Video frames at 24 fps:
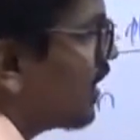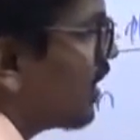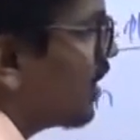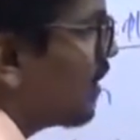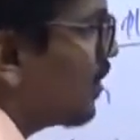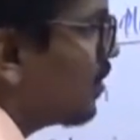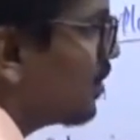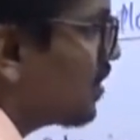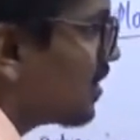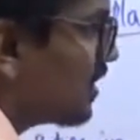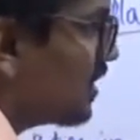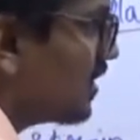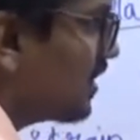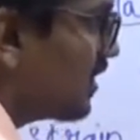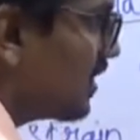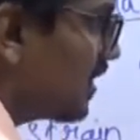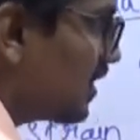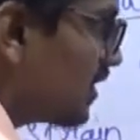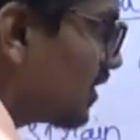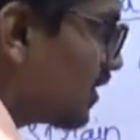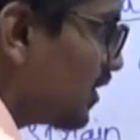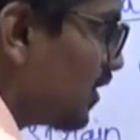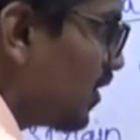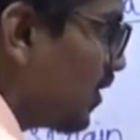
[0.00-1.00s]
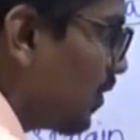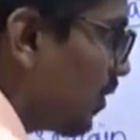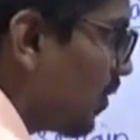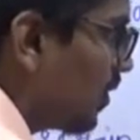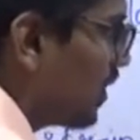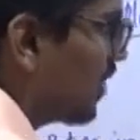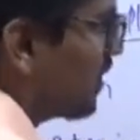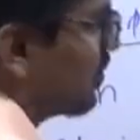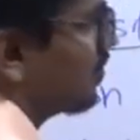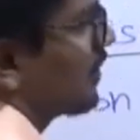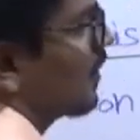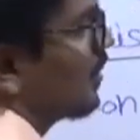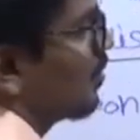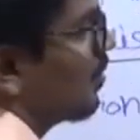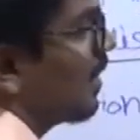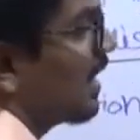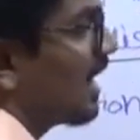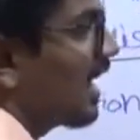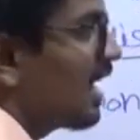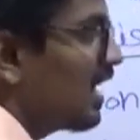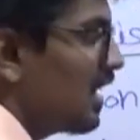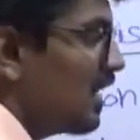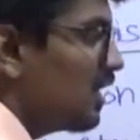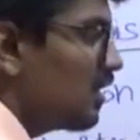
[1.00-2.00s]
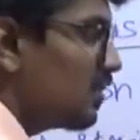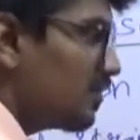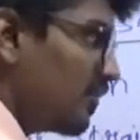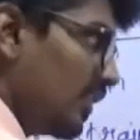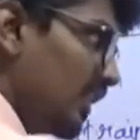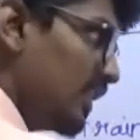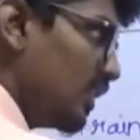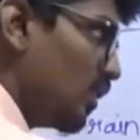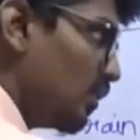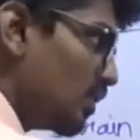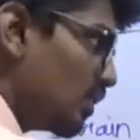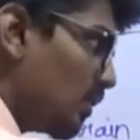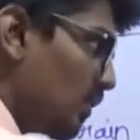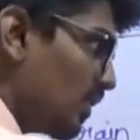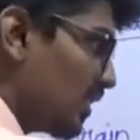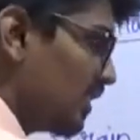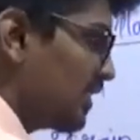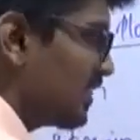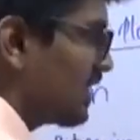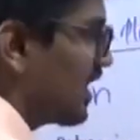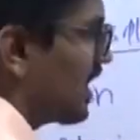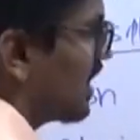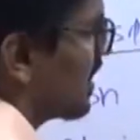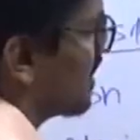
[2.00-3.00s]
to use this load, but I need to find out total strain